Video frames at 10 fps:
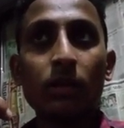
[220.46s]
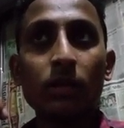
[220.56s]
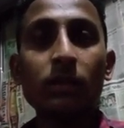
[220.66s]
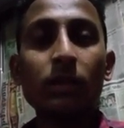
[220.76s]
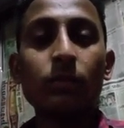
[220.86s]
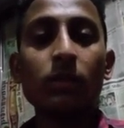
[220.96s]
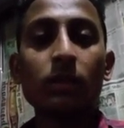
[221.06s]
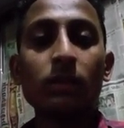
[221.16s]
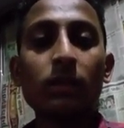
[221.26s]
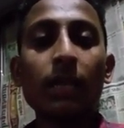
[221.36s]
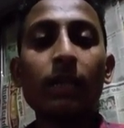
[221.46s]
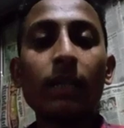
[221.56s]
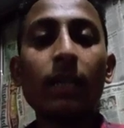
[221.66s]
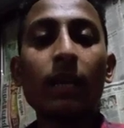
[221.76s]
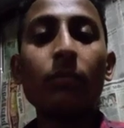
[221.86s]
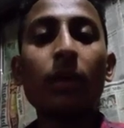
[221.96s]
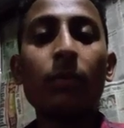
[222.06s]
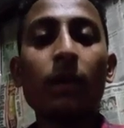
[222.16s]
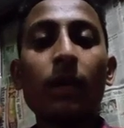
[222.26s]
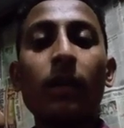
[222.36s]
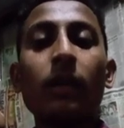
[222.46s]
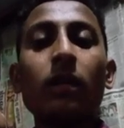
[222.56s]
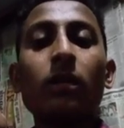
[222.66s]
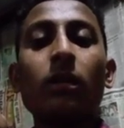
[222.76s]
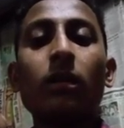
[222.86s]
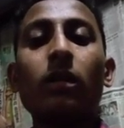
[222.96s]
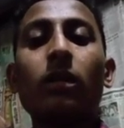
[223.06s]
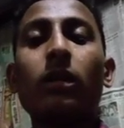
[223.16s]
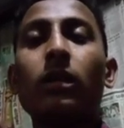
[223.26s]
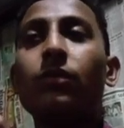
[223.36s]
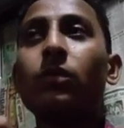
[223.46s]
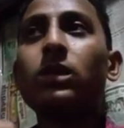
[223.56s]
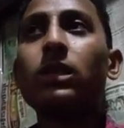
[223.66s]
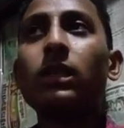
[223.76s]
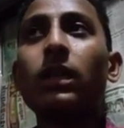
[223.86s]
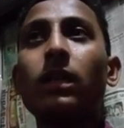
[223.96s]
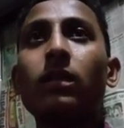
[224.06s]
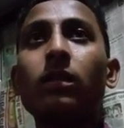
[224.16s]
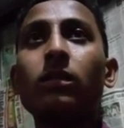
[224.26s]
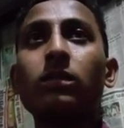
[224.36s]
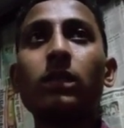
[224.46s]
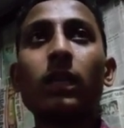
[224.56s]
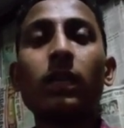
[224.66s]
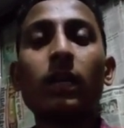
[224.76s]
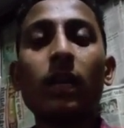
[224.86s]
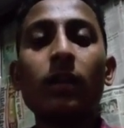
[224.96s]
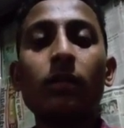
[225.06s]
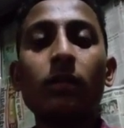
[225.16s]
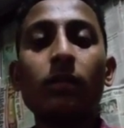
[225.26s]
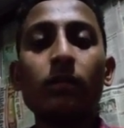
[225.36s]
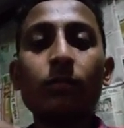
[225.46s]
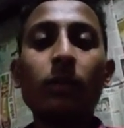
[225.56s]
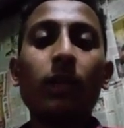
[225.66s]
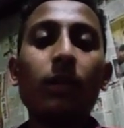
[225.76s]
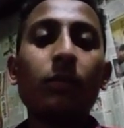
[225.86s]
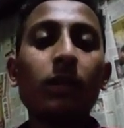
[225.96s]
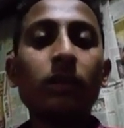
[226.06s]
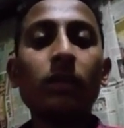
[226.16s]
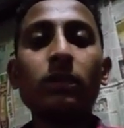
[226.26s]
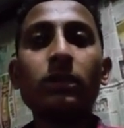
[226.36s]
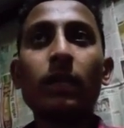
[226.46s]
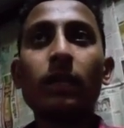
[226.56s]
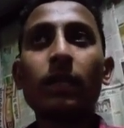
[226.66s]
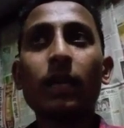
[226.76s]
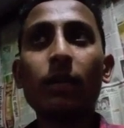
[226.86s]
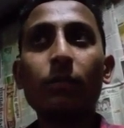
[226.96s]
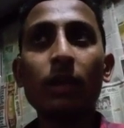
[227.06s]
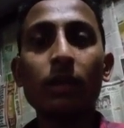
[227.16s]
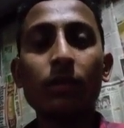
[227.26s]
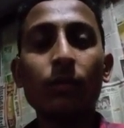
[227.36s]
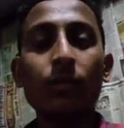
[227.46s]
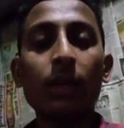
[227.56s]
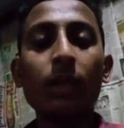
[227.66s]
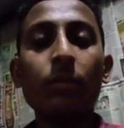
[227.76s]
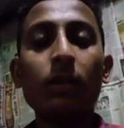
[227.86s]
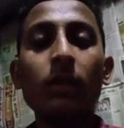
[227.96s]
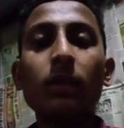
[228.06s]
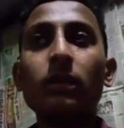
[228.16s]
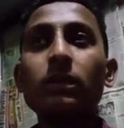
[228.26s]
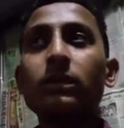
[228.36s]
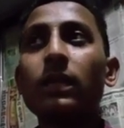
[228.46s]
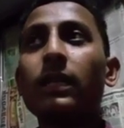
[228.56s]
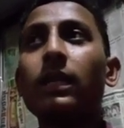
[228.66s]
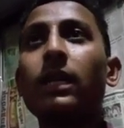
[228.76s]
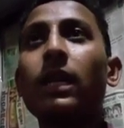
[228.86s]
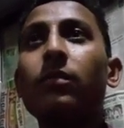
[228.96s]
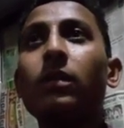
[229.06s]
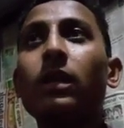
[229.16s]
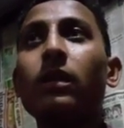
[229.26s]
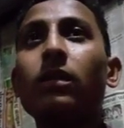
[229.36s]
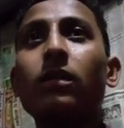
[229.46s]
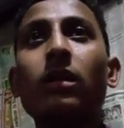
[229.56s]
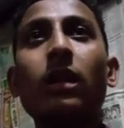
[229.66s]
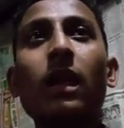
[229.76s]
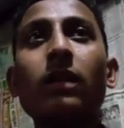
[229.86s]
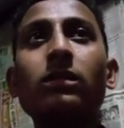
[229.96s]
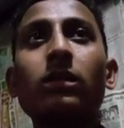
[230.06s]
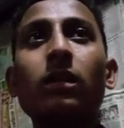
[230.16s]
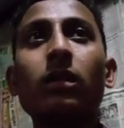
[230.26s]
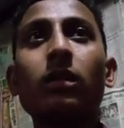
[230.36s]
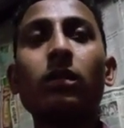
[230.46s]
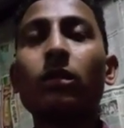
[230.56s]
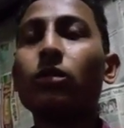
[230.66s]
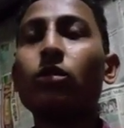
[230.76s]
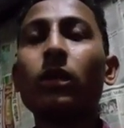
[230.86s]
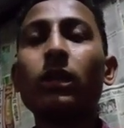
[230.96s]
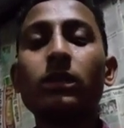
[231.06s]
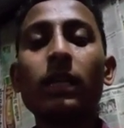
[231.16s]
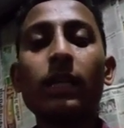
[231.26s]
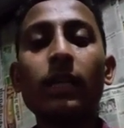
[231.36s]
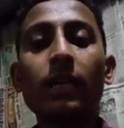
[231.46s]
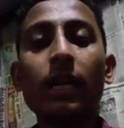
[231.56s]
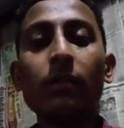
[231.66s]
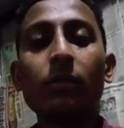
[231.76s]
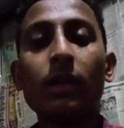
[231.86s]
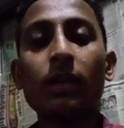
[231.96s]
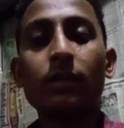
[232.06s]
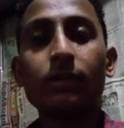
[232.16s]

concepts static can be applied. If we say that static can be a method, static can be a variable, static can be a class, no sorry, static can be a